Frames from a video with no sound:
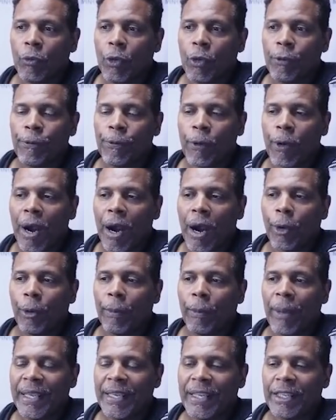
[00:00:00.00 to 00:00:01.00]
4 hour
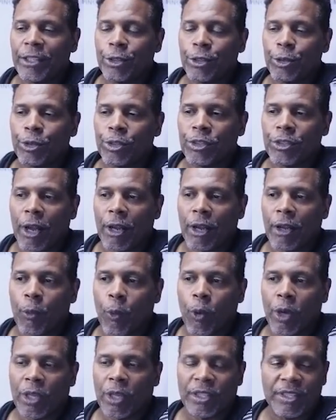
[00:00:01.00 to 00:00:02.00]
may get you stuck
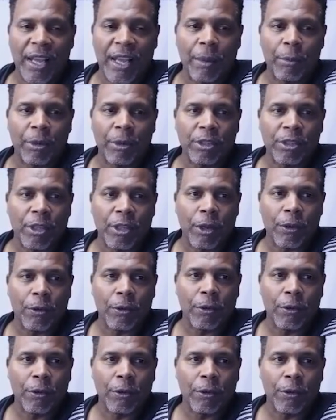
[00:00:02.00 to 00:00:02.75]
one time or so,